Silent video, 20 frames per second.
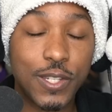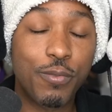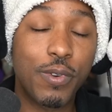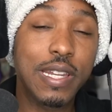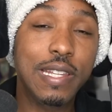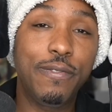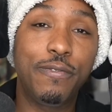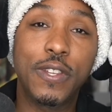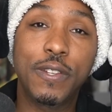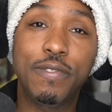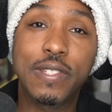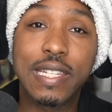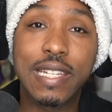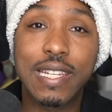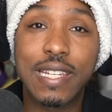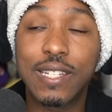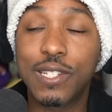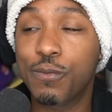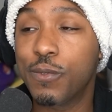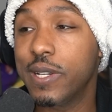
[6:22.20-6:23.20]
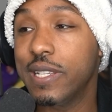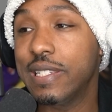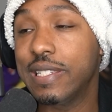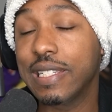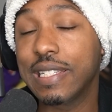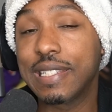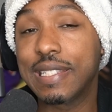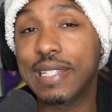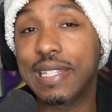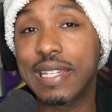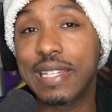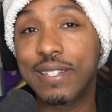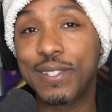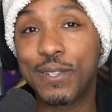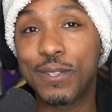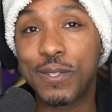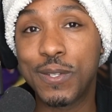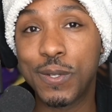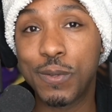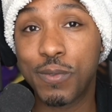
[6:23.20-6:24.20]
2015, 2016,
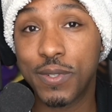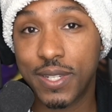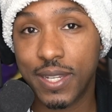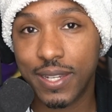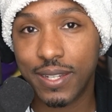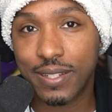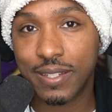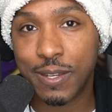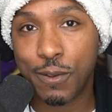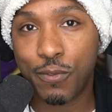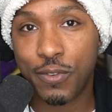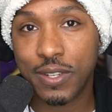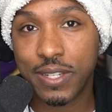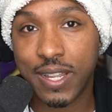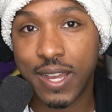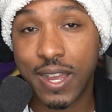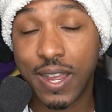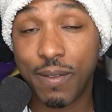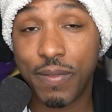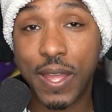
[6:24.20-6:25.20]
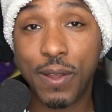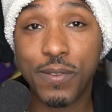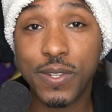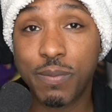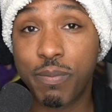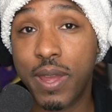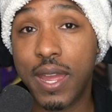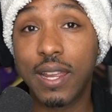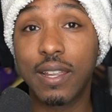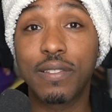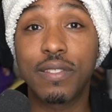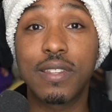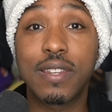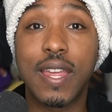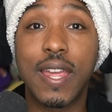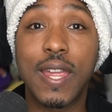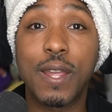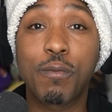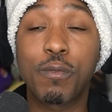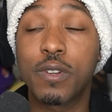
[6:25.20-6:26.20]
YouTube was a different time. That was back in the
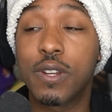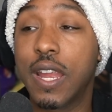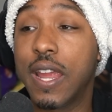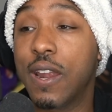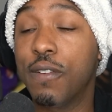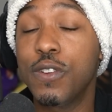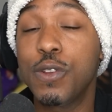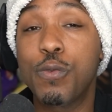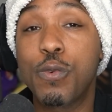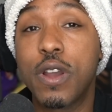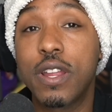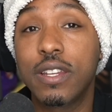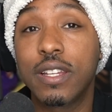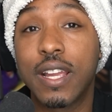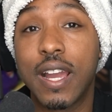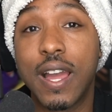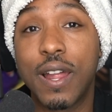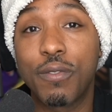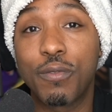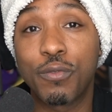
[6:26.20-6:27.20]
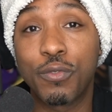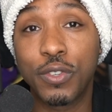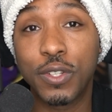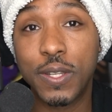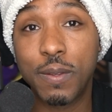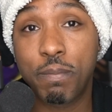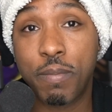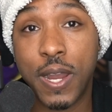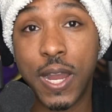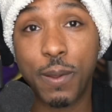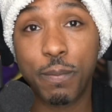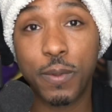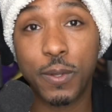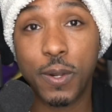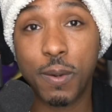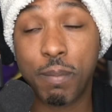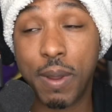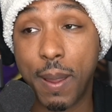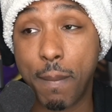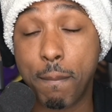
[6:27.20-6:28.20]
day when everyone got really
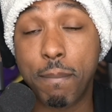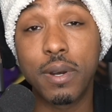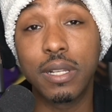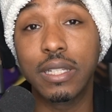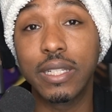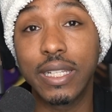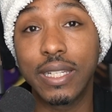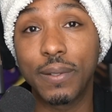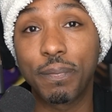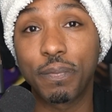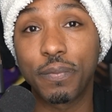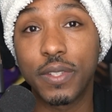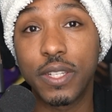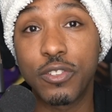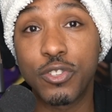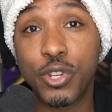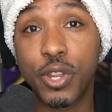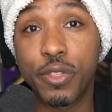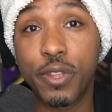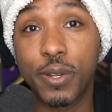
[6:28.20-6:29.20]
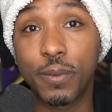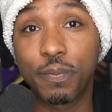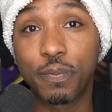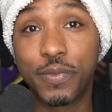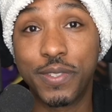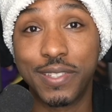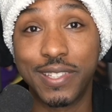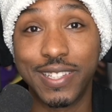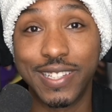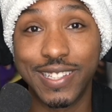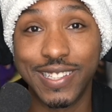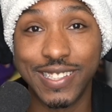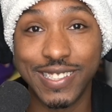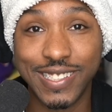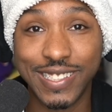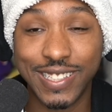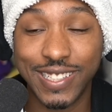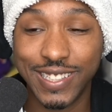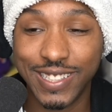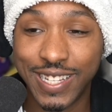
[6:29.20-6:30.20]
popular by bullying each other,
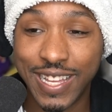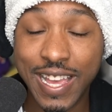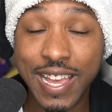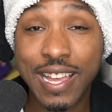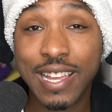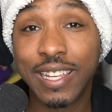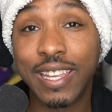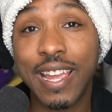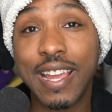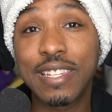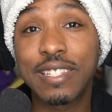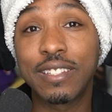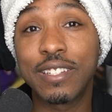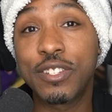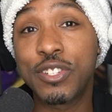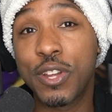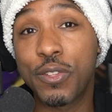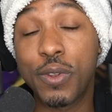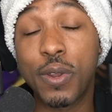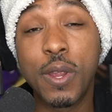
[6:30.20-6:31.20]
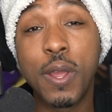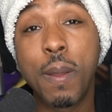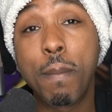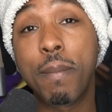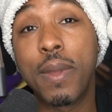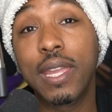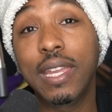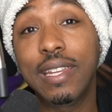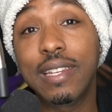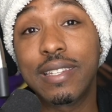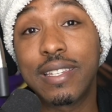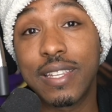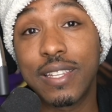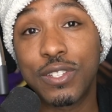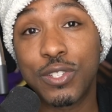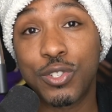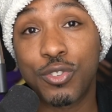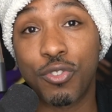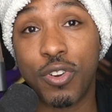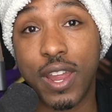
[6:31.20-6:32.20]
canceling each other, making
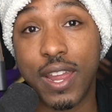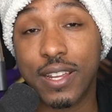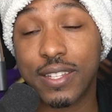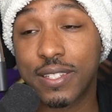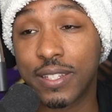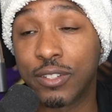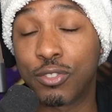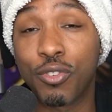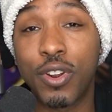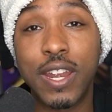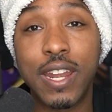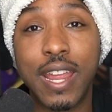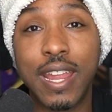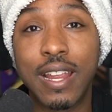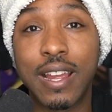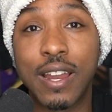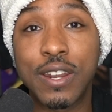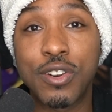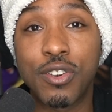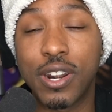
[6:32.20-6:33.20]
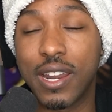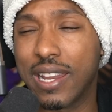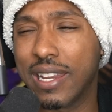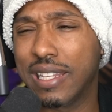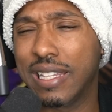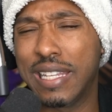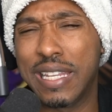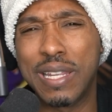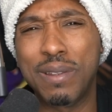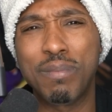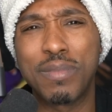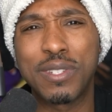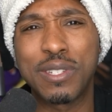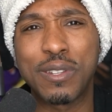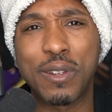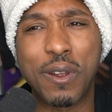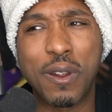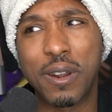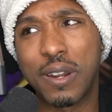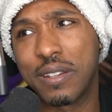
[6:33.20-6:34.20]
diss tracks, Grade A Under A,
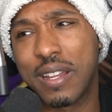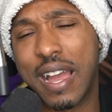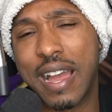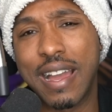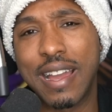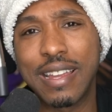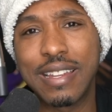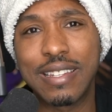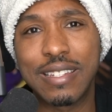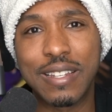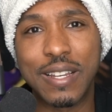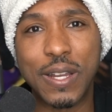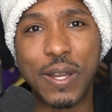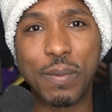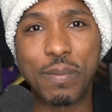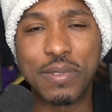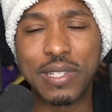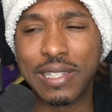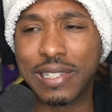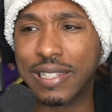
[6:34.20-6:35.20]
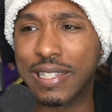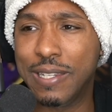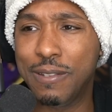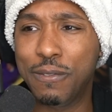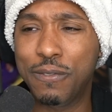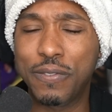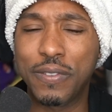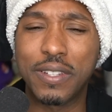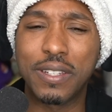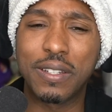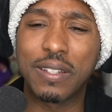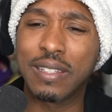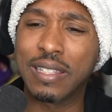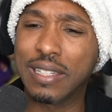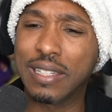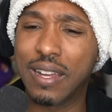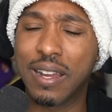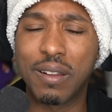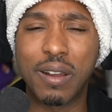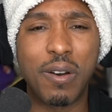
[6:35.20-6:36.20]
Keemstar, iDubbbz, Leafy,
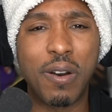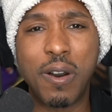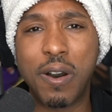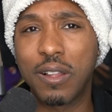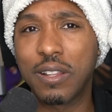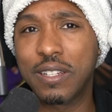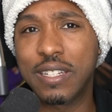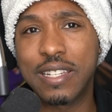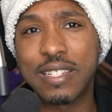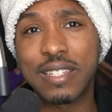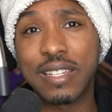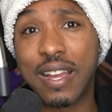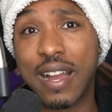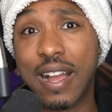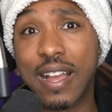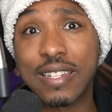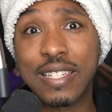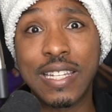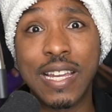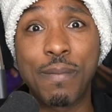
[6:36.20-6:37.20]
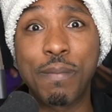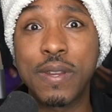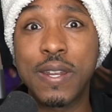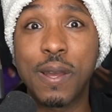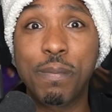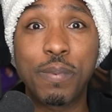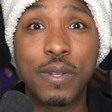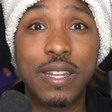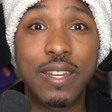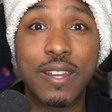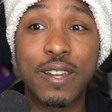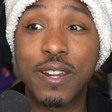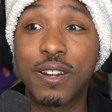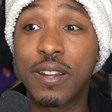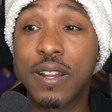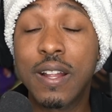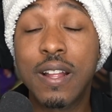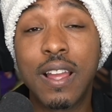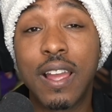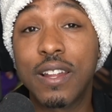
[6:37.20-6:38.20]
all of these guys coming up in
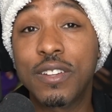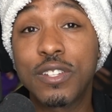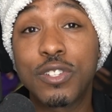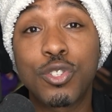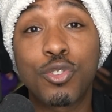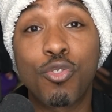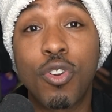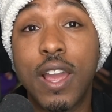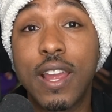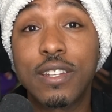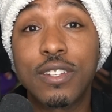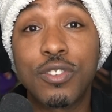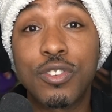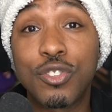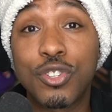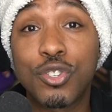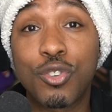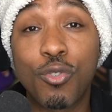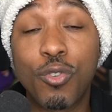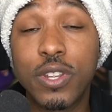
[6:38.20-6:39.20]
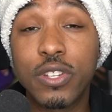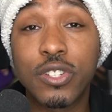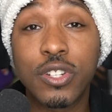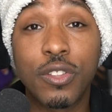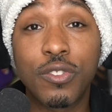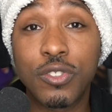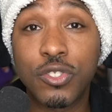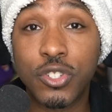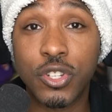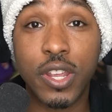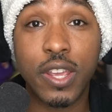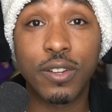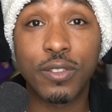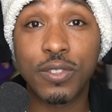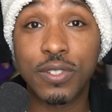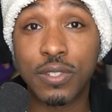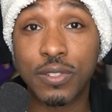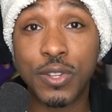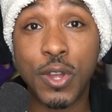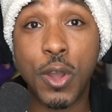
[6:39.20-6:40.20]
here and just trying to destroy each other's
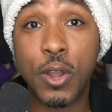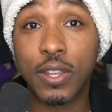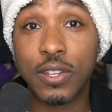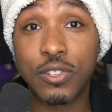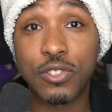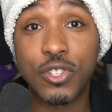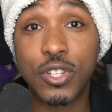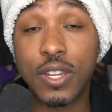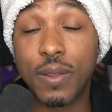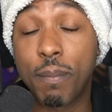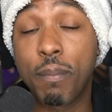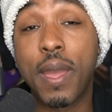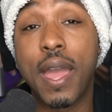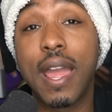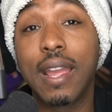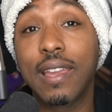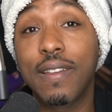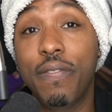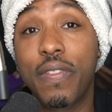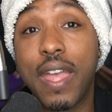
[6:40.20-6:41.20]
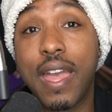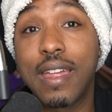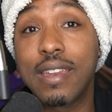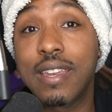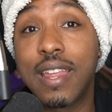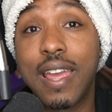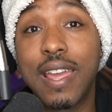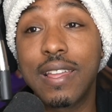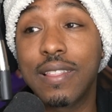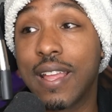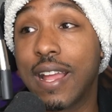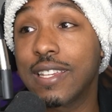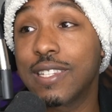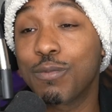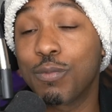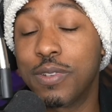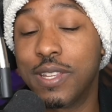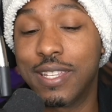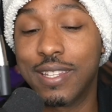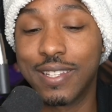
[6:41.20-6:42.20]
channels and talking shit. Back in that day,
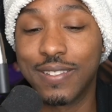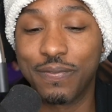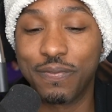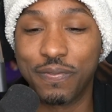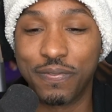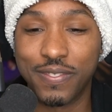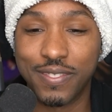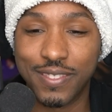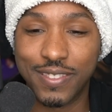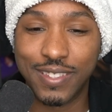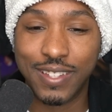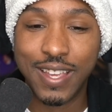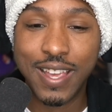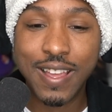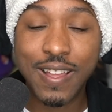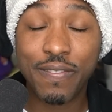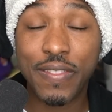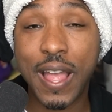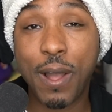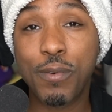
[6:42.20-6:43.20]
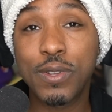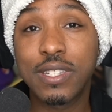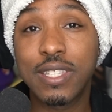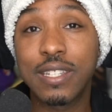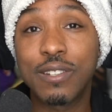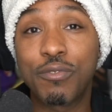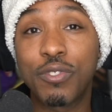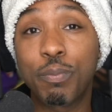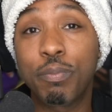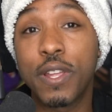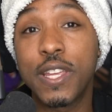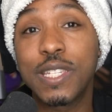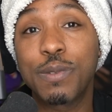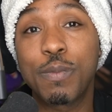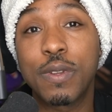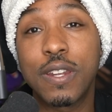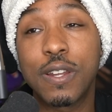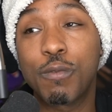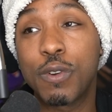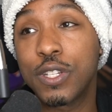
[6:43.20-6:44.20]
that's that was the
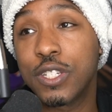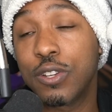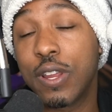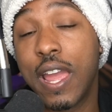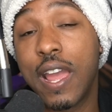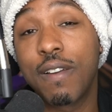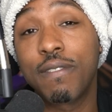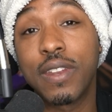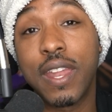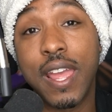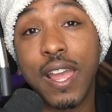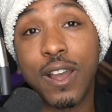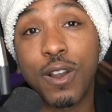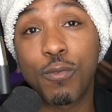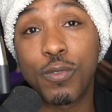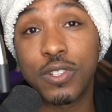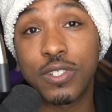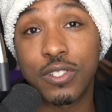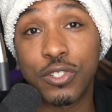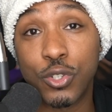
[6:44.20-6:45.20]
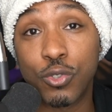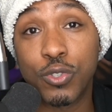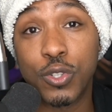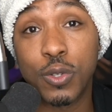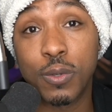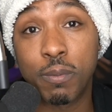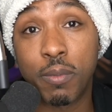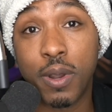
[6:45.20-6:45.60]
replacement of what you have now, which is YouTube